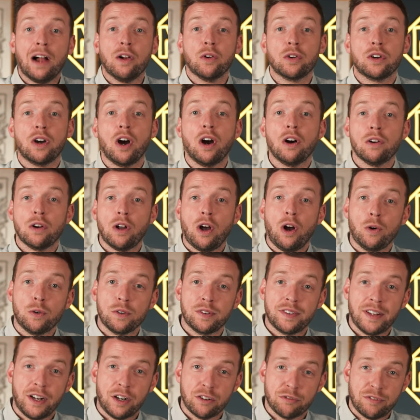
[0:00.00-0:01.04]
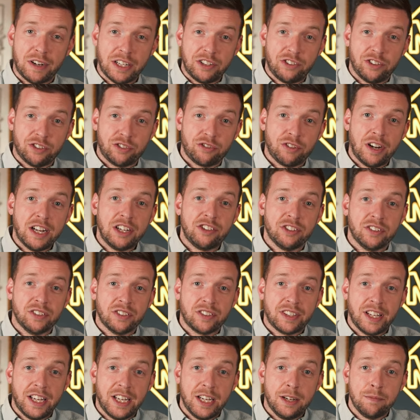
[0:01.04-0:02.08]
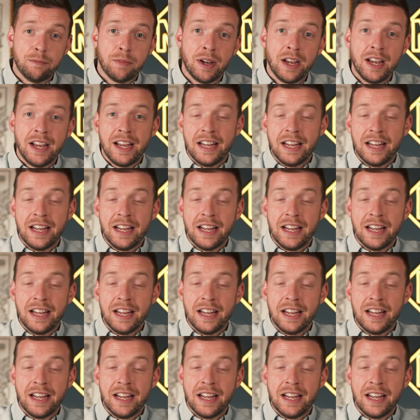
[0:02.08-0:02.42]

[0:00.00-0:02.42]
alcohol wholesale registration scheme.